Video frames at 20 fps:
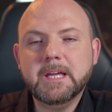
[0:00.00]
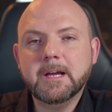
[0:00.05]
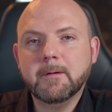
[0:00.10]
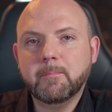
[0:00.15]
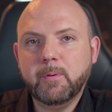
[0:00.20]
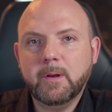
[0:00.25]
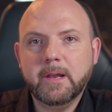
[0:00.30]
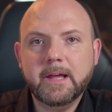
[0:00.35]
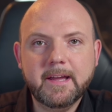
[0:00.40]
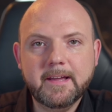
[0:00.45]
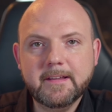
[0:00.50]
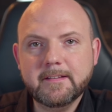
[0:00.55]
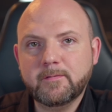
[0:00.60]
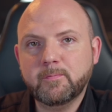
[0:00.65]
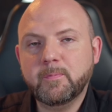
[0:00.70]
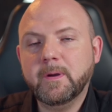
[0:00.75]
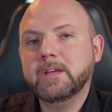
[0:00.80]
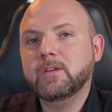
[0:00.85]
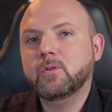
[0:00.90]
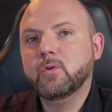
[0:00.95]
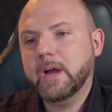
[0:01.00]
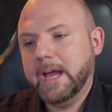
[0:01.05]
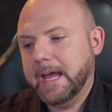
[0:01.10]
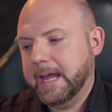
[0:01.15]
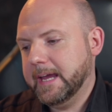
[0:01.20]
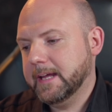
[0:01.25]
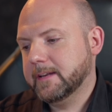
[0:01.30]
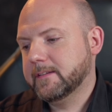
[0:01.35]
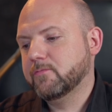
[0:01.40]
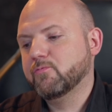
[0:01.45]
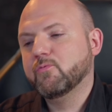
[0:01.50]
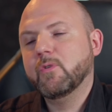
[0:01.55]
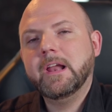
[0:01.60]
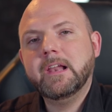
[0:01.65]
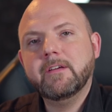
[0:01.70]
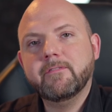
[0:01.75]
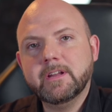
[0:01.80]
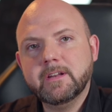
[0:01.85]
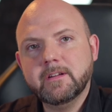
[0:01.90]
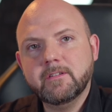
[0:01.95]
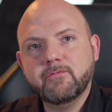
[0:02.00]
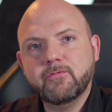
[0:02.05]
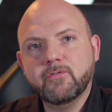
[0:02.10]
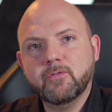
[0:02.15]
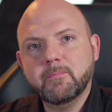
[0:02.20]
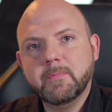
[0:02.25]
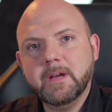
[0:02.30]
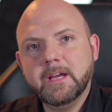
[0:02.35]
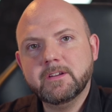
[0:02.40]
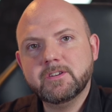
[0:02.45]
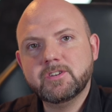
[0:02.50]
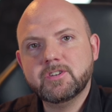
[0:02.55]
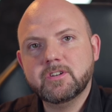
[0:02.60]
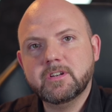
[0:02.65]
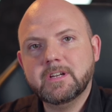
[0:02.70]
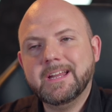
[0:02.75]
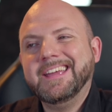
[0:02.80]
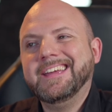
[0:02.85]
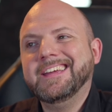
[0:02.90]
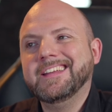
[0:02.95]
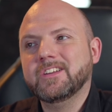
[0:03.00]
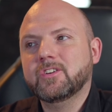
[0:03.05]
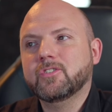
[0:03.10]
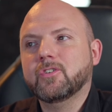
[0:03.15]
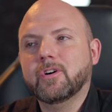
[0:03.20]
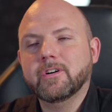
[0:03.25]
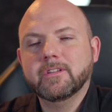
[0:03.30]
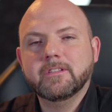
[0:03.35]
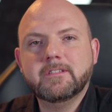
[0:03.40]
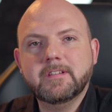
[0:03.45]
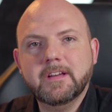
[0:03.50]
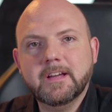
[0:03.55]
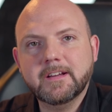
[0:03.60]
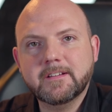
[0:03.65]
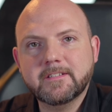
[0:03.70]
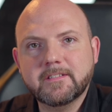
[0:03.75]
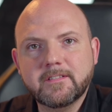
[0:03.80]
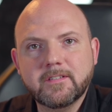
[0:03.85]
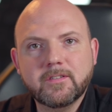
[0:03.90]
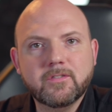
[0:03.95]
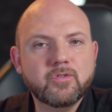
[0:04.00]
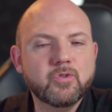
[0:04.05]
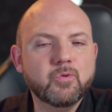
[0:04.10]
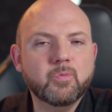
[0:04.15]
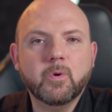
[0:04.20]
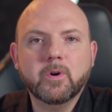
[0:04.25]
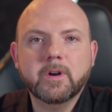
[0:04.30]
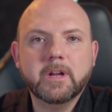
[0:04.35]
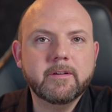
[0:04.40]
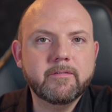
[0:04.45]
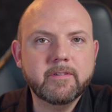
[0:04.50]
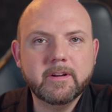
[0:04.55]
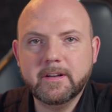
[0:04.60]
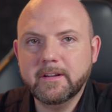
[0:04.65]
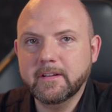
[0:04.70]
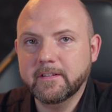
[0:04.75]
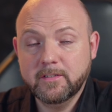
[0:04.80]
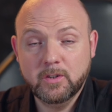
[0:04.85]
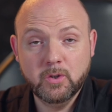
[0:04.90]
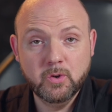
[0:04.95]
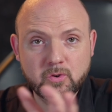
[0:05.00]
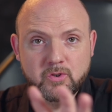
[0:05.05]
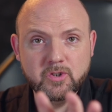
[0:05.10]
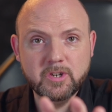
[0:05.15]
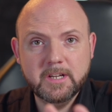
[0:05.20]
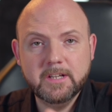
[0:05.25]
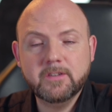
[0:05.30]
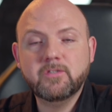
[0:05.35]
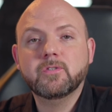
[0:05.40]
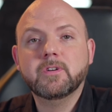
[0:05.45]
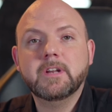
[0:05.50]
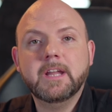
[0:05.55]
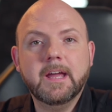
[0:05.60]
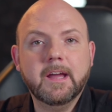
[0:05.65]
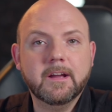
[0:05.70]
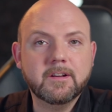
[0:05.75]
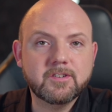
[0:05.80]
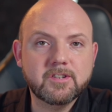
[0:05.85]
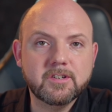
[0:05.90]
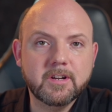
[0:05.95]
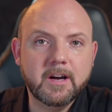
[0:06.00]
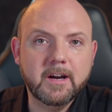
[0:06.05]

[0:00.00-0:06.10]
be a place where you add relevant information in context to whatever it is, usually to an action